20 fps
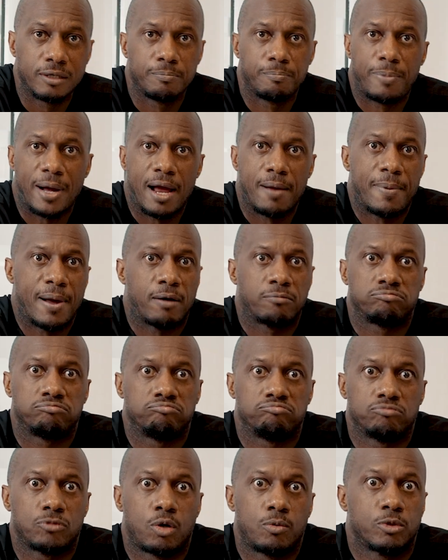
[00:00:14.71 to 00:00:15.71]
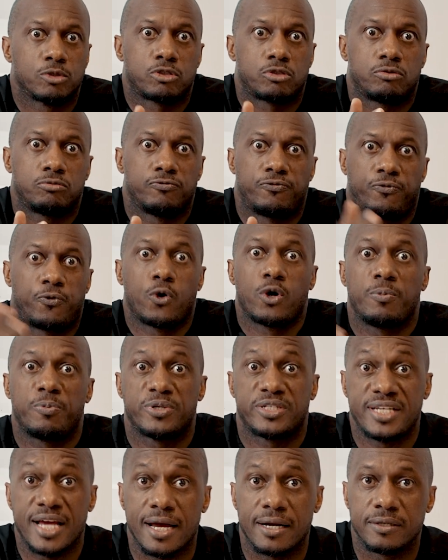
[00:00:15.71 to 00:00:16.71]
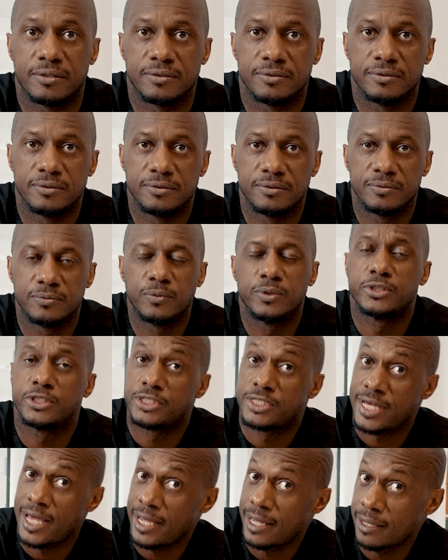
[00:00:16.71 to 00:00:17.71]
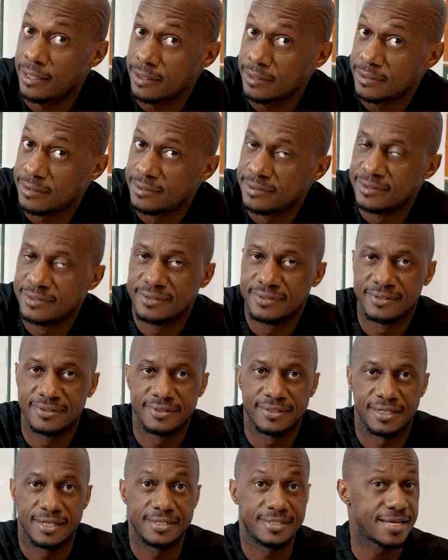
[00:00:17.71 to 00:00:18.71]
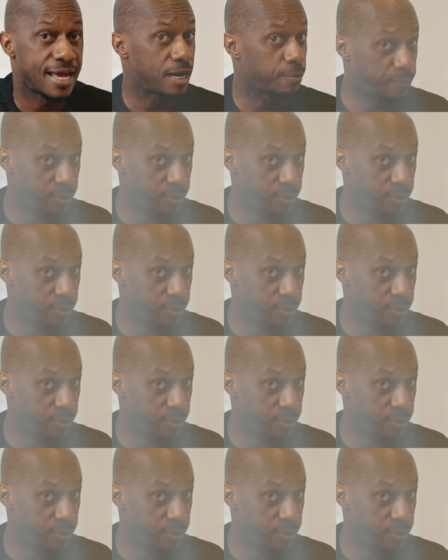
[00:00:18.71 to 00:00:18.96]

by about almost 40%, would you take it? It's not